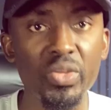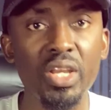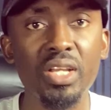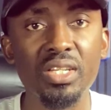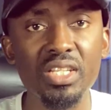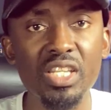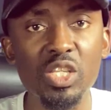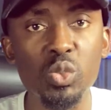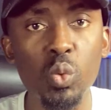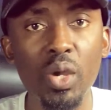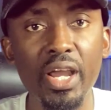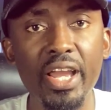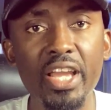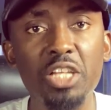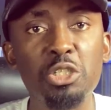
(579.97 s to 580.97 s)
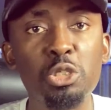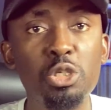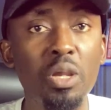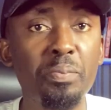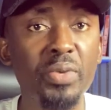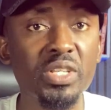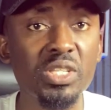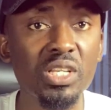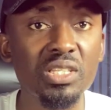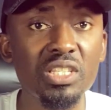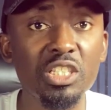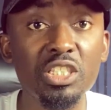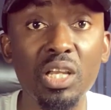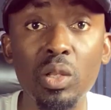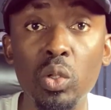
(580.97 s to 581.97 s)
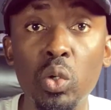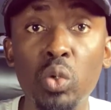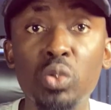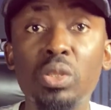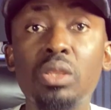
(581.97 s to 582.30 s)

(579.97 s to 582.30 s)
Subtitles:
This is why share percentage alone